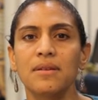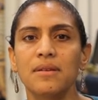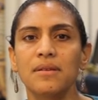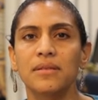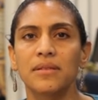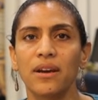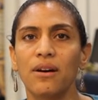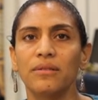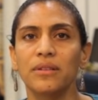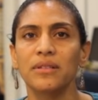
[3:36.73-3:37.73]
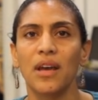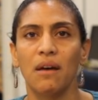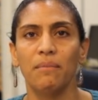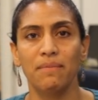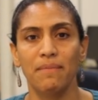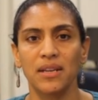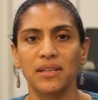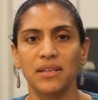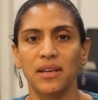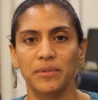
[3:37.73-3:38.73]
Stakeholders come in many
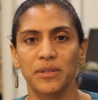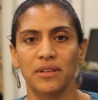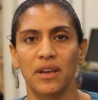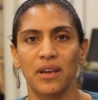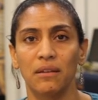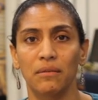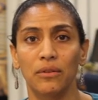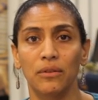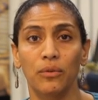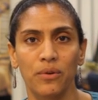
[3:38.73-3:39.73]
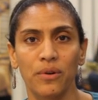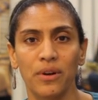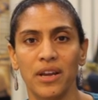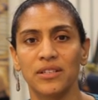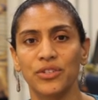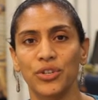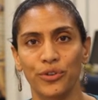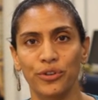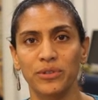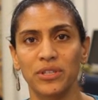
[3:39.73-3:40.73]
types and can be organized into
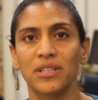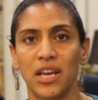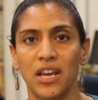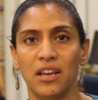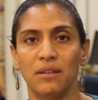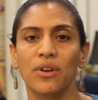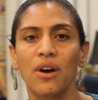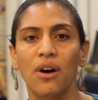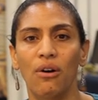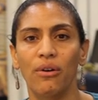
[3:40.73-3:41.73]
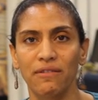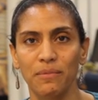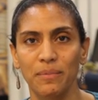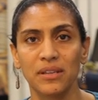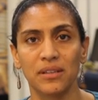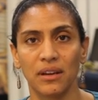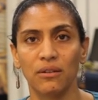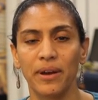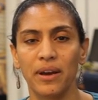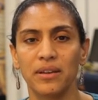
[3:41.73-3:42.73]
groups, teams, or even be a single
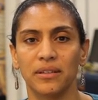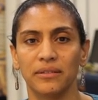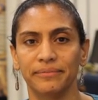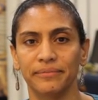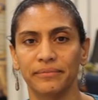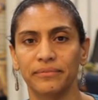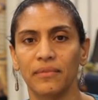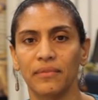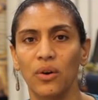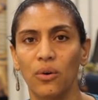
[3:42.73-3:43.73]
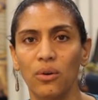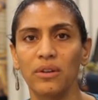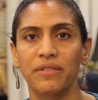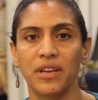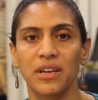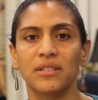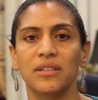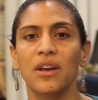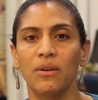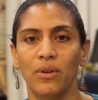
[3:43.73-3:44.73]
person. All of these
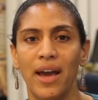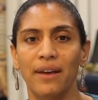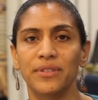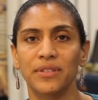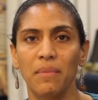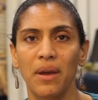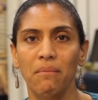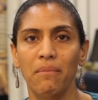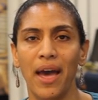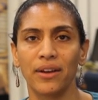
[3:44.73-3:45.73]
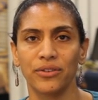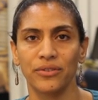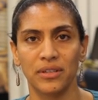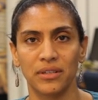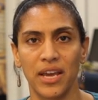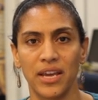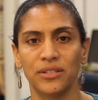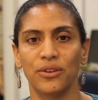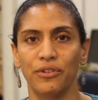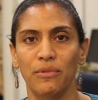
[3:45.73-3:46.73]
will have some impact on the success
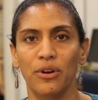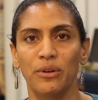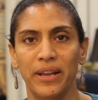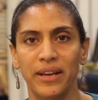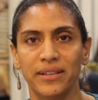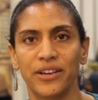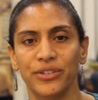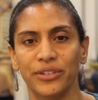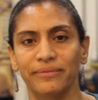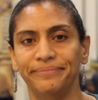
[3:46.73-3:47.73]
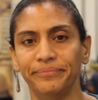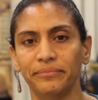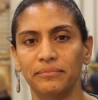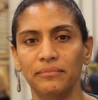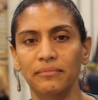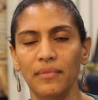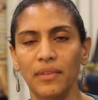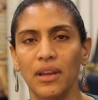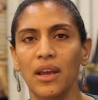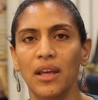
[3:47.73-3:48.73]
of your mobilization.
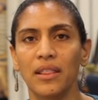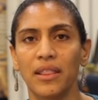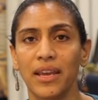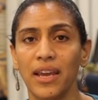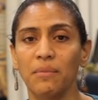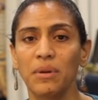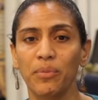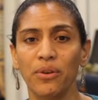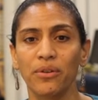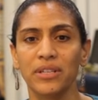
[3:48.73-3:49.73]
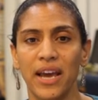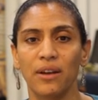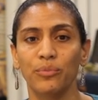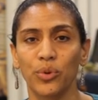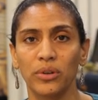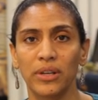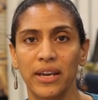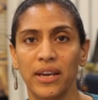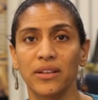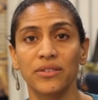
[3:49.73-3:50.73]
They can be broken down broadly
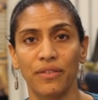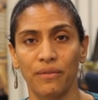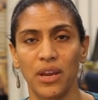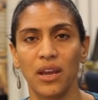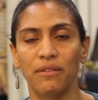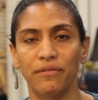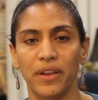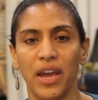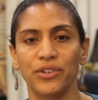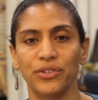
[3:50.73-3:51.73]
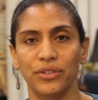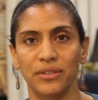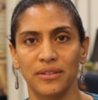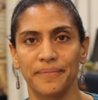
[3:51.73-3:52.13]
into 3 affiliations.